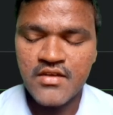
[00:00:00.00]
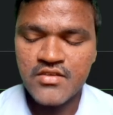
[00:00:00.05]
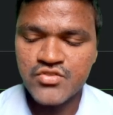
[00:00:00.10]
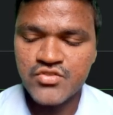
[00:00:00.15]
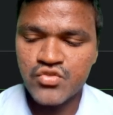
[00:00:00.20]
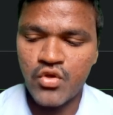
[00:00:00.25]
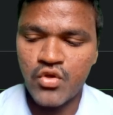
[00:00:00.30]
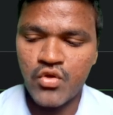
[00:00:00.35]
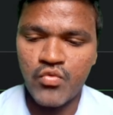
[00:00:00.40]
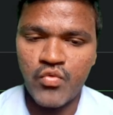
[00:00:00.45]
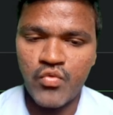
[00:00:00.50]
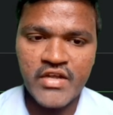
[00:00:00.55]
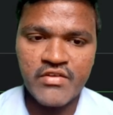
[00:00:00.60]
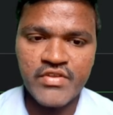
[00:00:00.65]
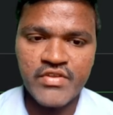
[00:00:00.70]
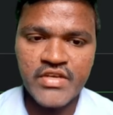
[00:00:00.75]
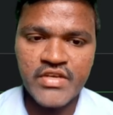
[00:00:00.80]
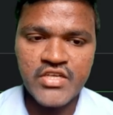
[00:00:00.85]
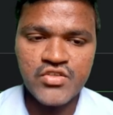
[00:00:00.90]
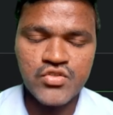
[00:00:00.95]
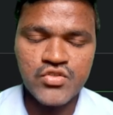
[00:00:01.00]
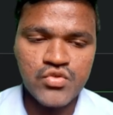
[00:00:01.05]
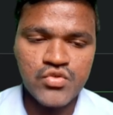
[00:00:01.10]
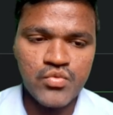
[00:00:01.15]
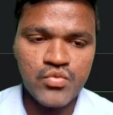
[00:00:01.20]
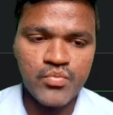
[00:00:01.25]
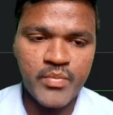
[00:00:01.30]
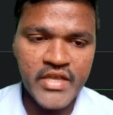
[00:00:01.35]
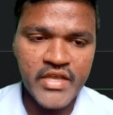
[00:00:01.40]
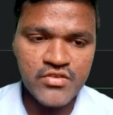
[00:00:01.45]
So what we need to
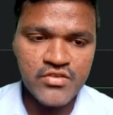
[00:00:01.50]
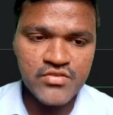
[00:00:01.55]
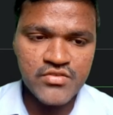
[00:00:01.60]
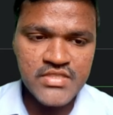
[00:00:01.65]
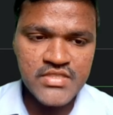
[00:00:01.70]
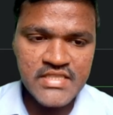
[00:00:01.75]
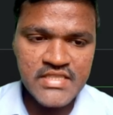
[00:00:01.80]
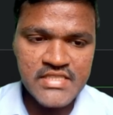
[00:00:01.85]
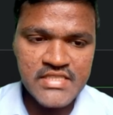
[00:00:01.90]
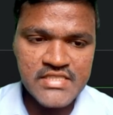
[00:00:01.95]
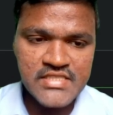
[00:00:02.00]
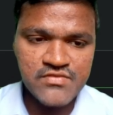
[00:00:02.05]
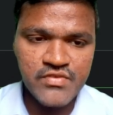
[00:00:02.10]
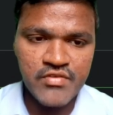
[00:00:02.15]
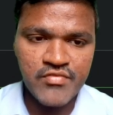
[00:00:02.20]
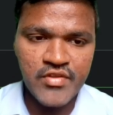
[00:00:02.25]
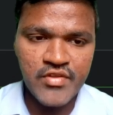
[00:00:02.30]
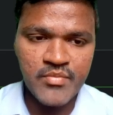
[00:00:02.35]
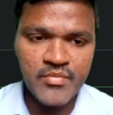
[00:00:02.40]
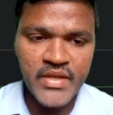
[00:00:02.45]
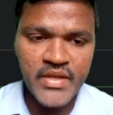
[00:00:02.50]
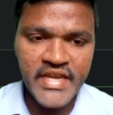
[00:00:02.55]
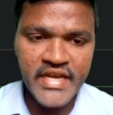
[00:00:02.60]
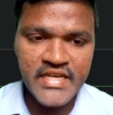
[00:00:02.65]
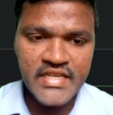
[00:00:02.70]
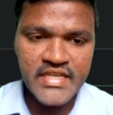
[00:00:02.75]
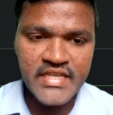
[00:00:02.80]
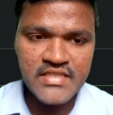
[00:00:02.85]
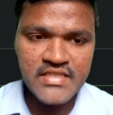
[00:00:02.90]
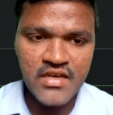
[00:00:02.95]
do by using this, we will be
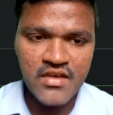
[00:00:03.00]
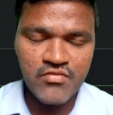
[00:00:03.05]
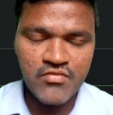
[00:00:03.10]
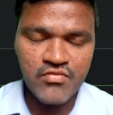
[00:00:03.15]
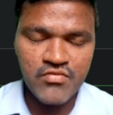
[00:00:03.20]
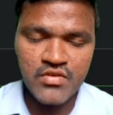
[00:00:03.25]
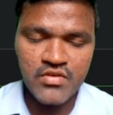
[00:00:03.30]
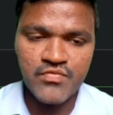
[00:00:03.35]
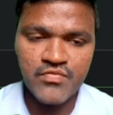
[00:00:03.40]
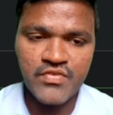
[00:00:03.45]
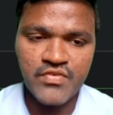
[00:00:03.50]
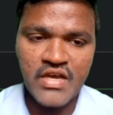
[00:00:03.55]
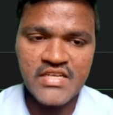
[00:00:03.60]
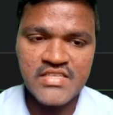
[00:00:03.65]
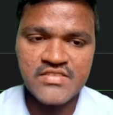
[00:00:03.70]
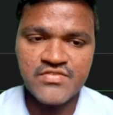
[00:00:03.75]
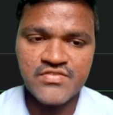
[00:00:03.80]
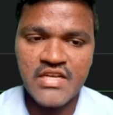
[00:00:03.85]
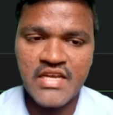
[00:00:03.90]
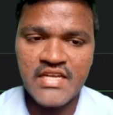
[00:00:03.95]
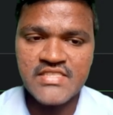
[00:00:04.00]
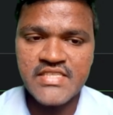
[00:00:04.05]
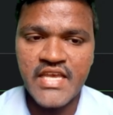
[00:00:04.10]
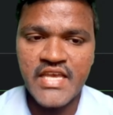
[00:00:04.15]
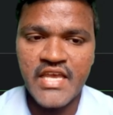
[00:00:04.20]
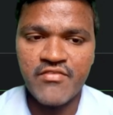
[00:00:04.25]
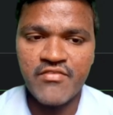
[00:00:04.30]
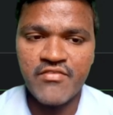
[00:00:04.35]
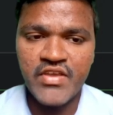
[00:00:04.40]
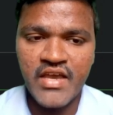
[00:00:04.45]
getting the, for let's
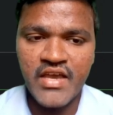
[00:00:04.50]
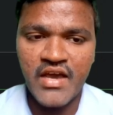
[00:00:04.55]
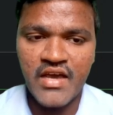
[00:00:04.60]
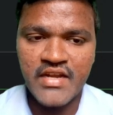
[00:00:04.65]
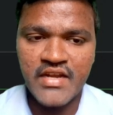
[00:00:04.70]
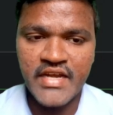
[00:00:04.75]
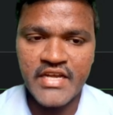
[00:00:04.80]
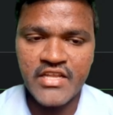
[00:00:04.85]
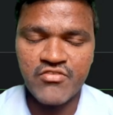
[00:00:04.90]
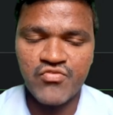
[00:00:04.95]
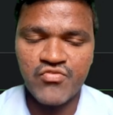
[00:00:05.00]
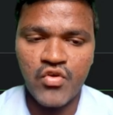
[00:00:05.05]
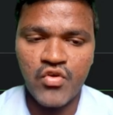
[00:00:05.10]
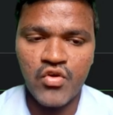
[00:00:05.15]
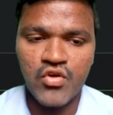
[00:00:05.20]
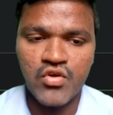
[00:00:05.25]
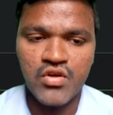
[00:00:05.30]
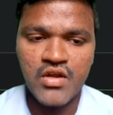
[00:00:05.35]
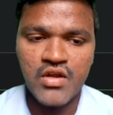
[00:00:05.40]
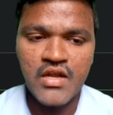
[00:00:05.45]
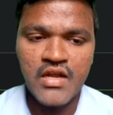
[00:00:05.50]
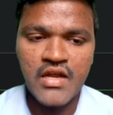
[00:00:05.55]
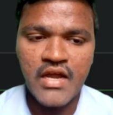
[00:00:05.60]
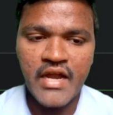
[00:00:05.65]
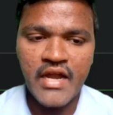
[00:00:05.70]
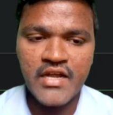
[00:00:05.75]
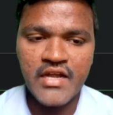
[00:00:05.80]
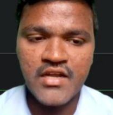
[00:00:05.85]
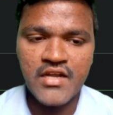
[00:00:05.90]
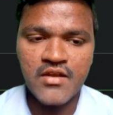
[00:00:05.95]
say we are getting 4,
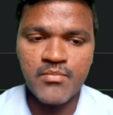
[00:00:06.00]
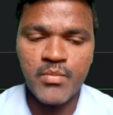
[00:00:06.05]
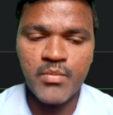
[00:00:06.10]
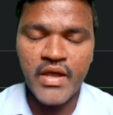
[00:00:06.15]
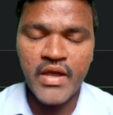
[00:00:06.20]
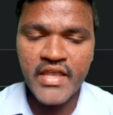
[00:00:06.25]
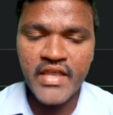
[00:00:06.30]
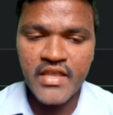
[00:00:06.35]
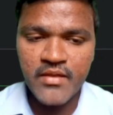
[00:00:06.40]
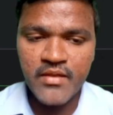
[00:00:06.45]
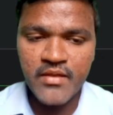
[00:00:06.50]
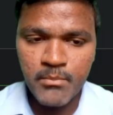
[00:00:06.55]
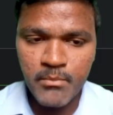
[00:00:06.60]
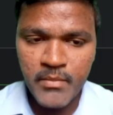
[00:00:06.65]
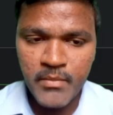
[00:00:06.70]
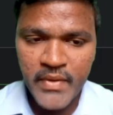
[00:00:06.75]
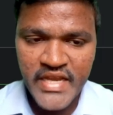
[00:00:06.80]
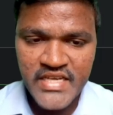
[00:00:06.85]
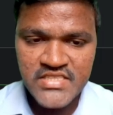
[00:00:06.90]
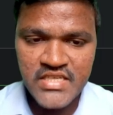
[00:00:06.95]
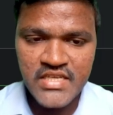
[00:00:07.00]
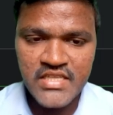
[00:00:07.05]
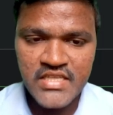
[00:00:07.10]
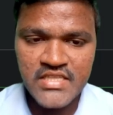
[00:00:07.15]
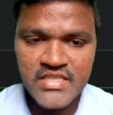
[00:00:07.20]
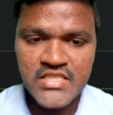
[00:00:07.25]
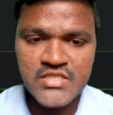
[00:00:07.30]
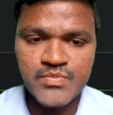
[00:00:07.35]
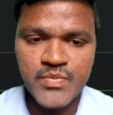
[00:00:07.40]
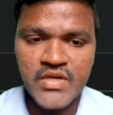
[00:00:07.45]
and by mentioning
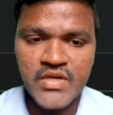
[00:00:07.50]
this